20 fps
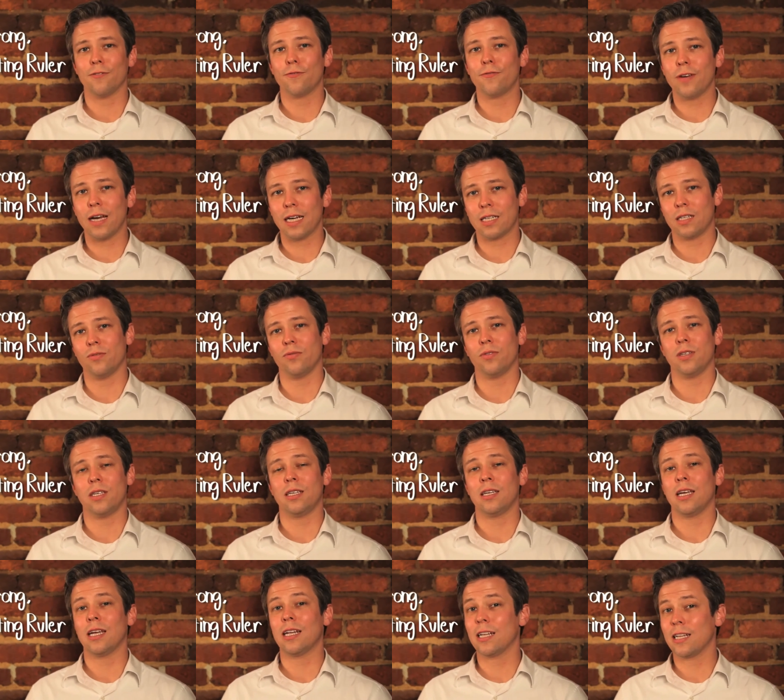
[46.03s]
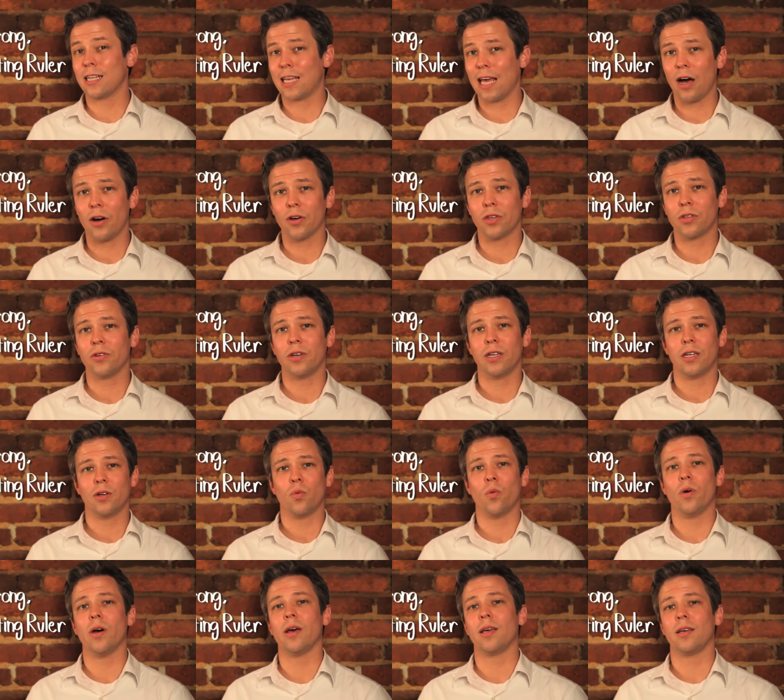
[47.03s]
effectively, and in a
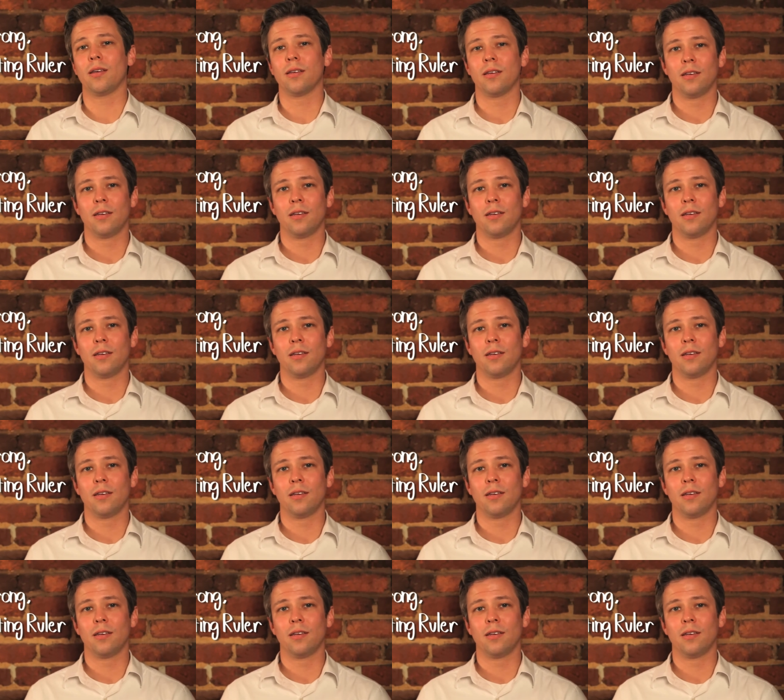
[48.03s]
calculated way.